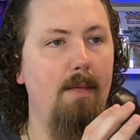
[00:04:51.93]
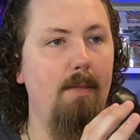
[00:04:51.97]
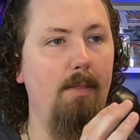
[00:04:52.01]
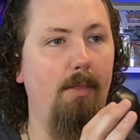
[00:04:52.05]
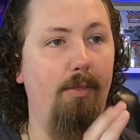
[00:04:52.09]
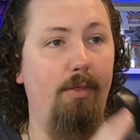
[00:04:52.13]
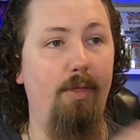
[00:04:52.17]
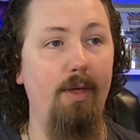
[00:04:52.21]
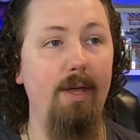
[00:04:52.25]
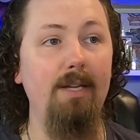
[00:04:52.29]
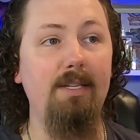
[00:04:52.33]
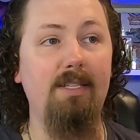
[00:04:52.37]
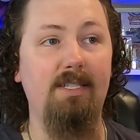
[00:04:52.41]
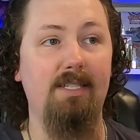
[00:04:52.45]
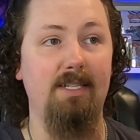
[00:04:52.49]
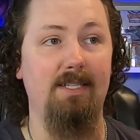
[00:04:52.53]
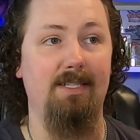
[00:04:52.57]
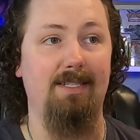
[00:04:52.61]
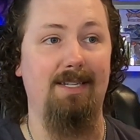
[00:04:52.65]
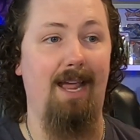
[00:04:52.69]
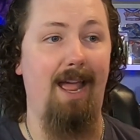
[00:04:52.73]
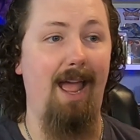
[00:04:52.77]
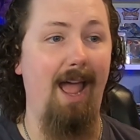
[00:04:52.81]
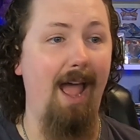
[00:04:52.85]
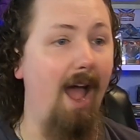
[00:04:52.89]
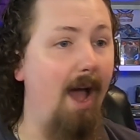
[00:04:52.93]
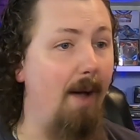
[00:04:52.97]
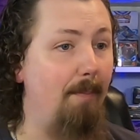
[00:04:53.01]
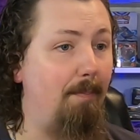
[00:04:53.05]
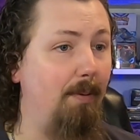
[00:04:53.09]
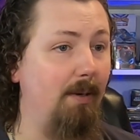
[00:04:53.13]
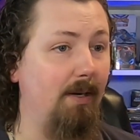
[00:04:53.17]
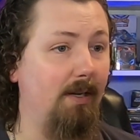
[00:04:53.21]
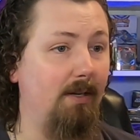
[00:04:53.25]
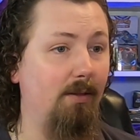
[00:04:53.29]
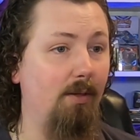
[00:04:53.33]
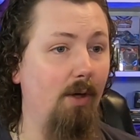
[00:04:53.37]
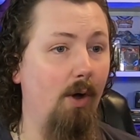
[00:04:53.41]
This is
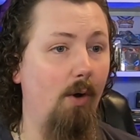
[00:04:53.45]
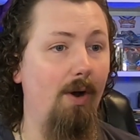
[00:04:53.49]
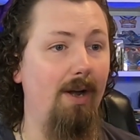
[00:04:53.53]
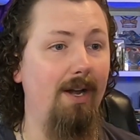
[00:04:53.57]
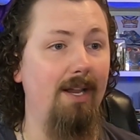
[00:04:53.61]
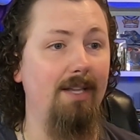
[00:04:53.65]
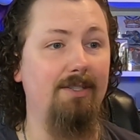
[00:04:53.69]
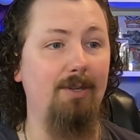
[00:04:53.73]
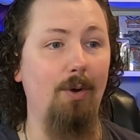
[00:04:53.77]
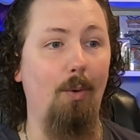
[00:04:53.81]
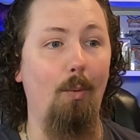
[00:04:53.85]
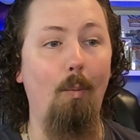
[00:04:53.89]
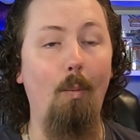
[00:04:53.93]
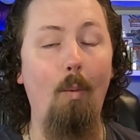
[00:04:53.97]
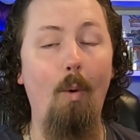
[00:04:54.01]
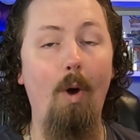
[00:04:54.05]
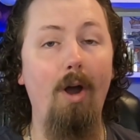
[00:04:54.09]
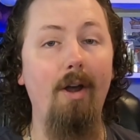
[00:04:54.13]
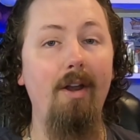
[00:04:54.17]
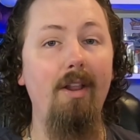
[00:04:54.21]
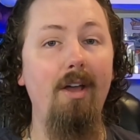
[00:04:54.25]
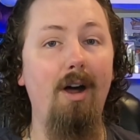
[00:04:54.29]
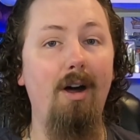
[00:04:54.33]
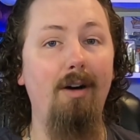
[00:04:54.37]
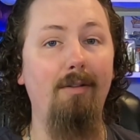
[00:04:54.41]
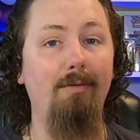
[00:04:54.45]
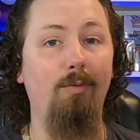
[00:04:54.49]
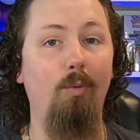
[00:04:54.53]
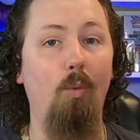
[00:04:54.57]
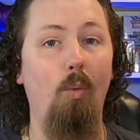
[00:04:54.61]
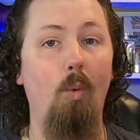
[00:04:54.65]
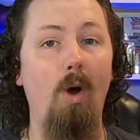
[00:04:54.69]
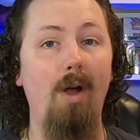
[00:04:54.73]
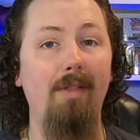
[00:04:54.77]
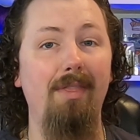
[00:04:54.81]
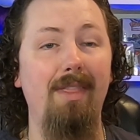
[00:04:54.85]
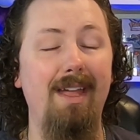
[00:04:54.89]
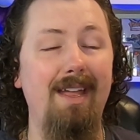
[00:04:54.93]
epic though, and it's a one of one.